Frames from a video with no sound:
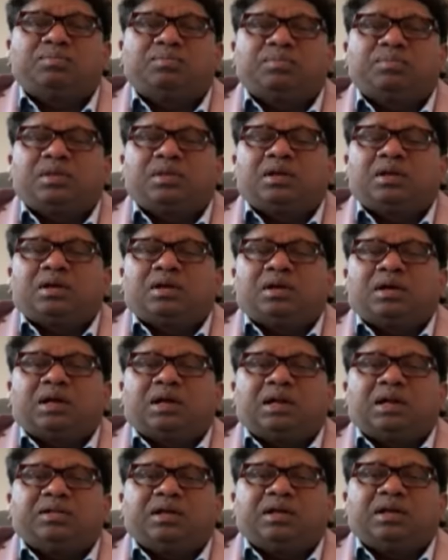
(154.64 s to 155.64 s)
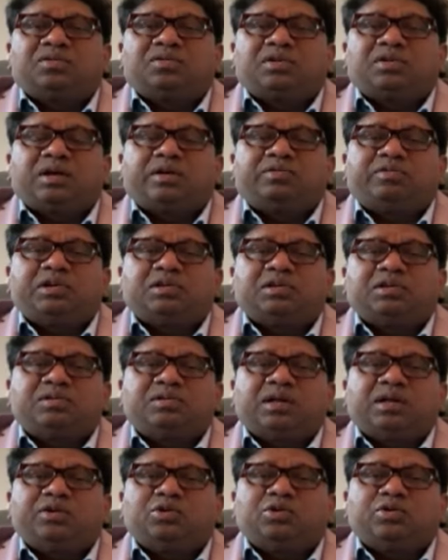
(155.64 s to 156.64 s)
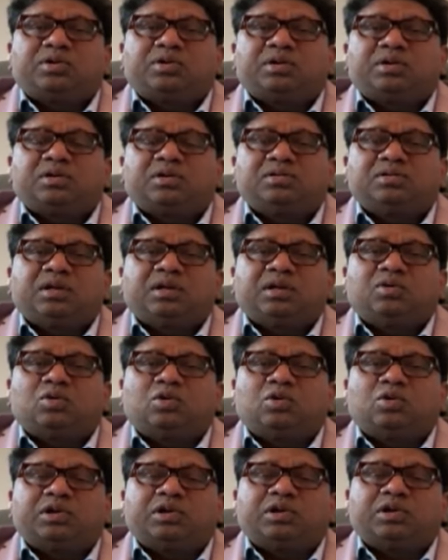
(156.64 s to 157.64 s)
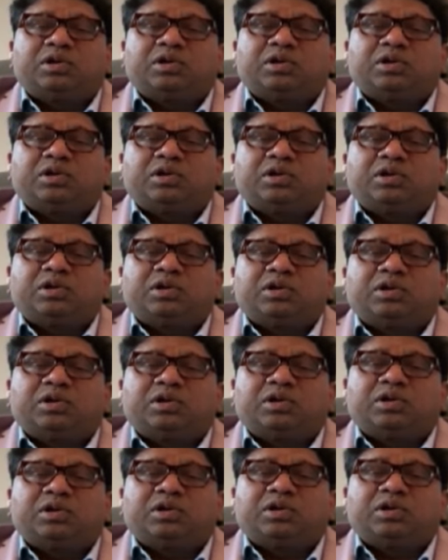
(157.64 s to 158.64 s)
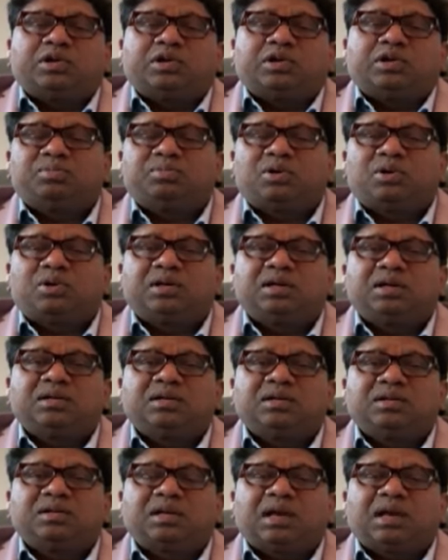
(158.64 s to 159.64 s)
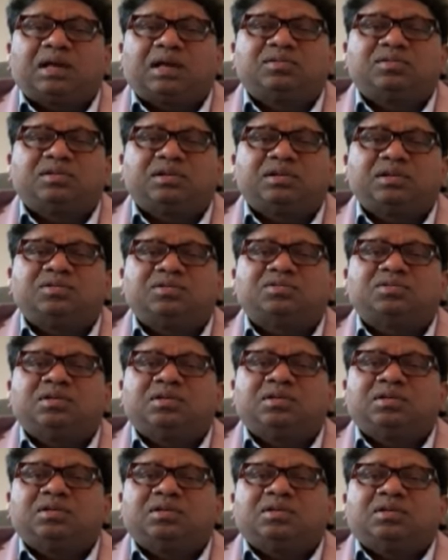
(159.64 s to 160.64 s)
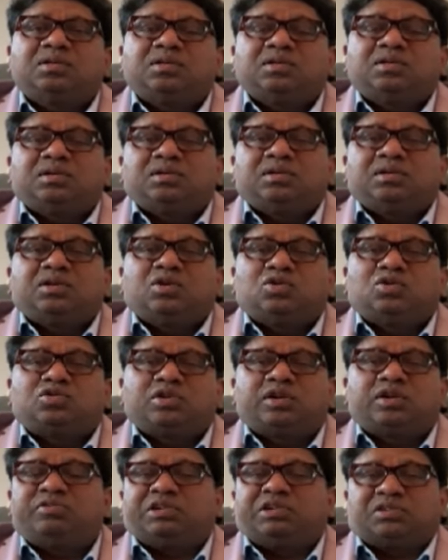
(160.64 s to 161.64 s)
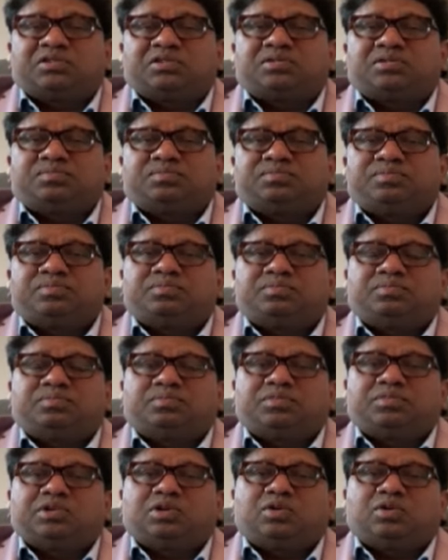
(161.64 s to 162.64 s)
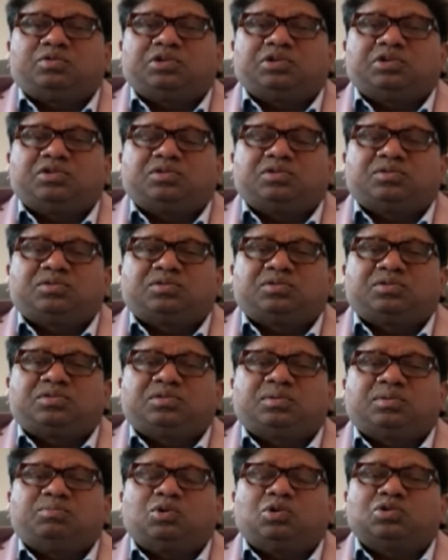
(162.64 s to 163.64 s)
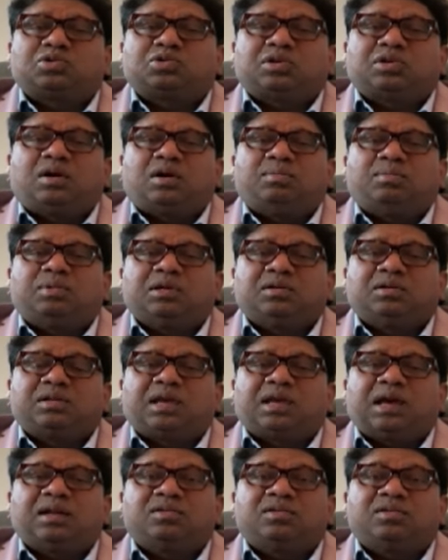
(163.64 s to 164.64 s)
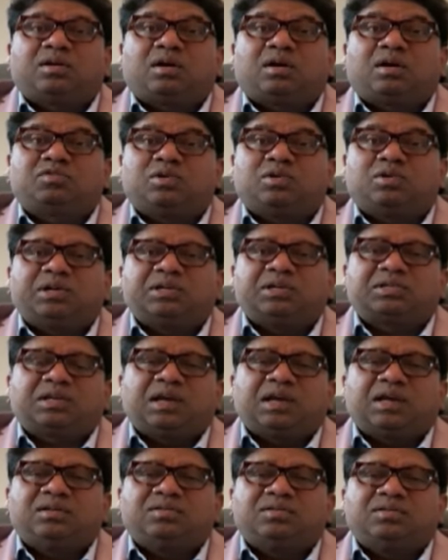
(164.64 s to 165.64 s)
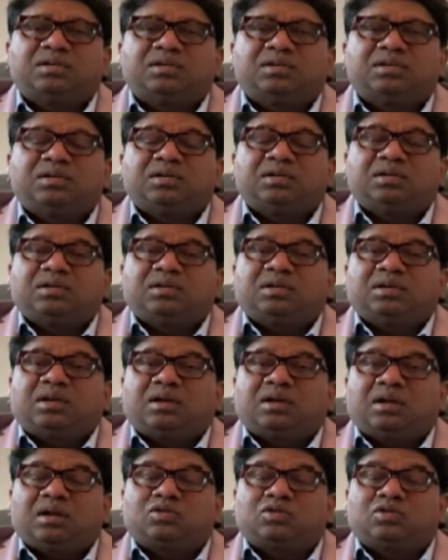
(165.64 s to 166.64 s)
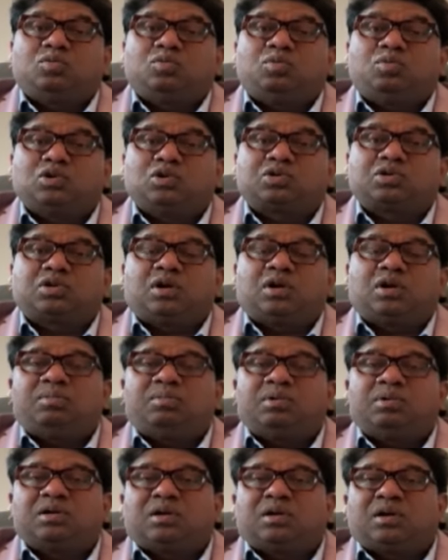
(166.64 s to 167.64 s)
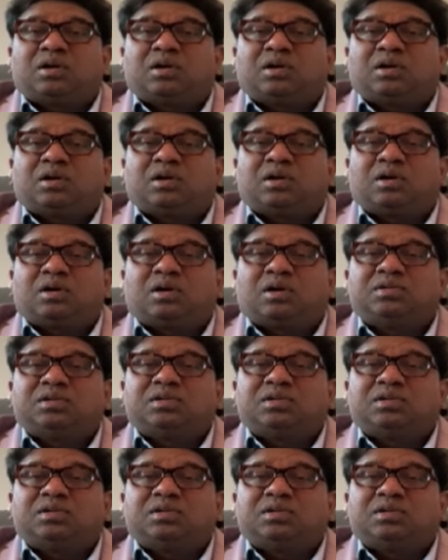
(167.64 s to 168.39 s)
know, and then cervix, then uterus, then ovaries, okay? And the most important cancer is, you know, cervix, you know, which is the most common cancer after breast cancer, and also most common cause of